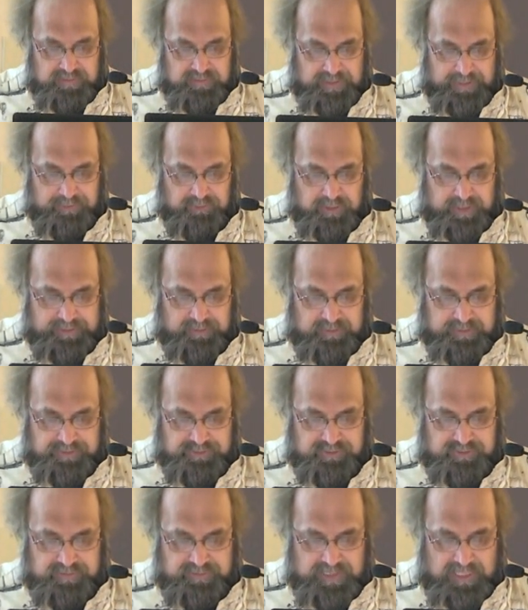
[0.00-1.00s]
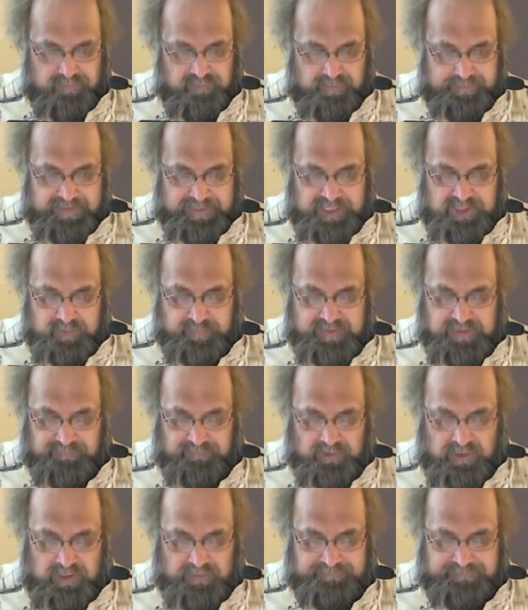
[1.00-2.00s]
Our Nautilus now reminds me
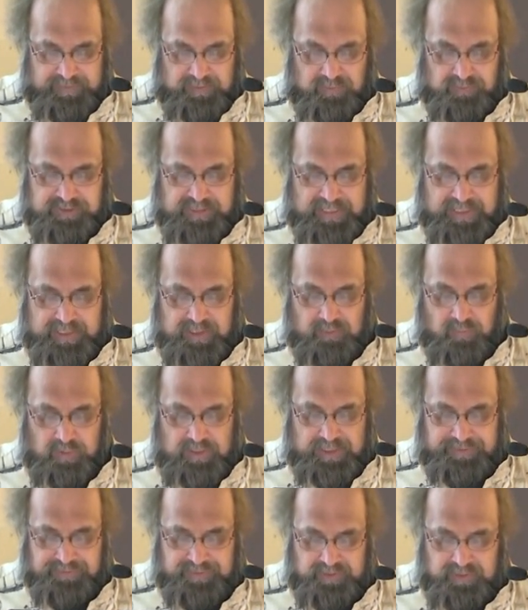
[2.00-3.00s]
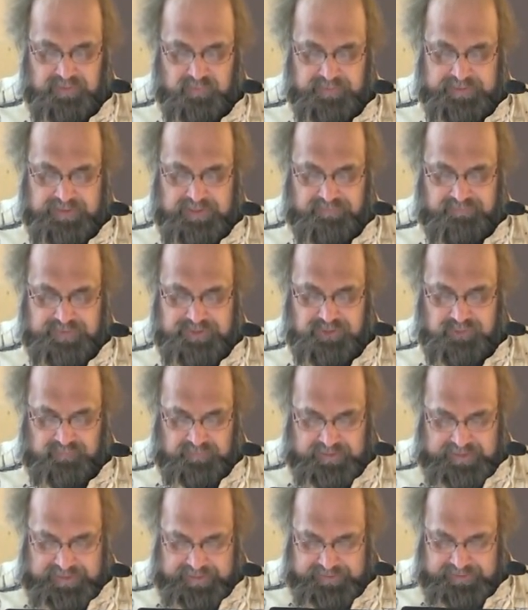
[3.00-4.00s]
of Longfellow's Hiawatha, where every
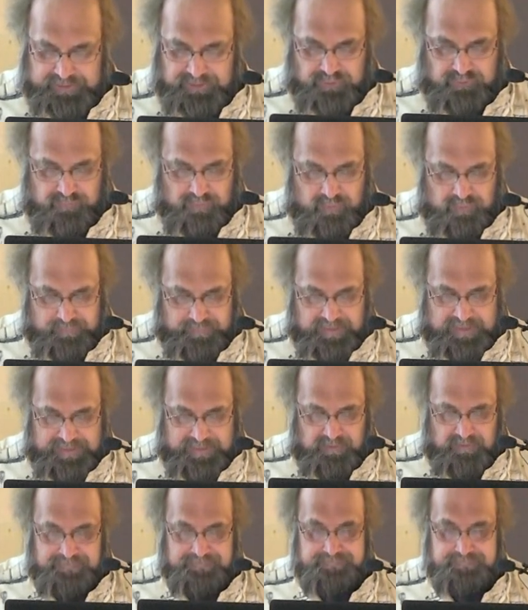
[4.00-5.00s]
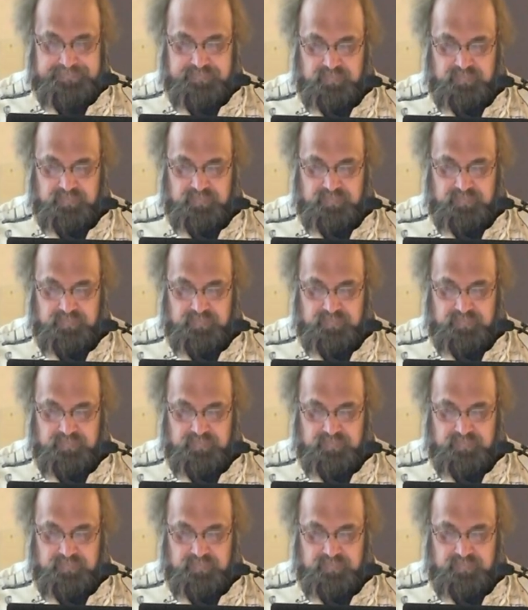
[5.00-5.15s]
stride he strode a mile.